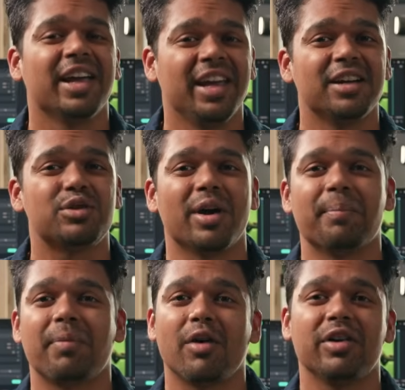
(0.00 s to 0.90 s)
here to
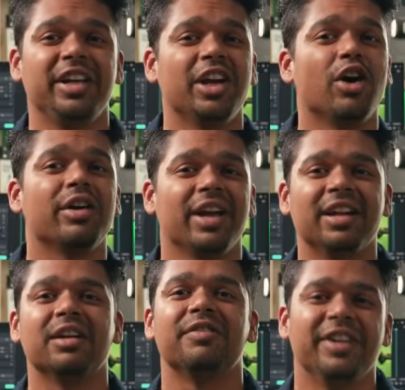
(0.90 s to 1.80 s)
empower your
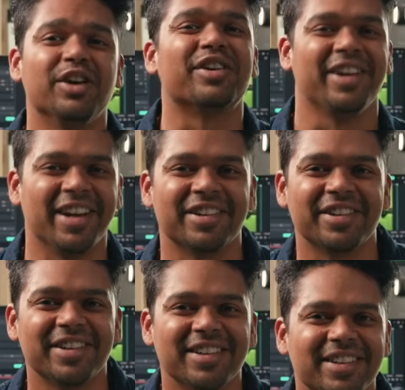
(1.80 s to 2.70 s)
inner video creator.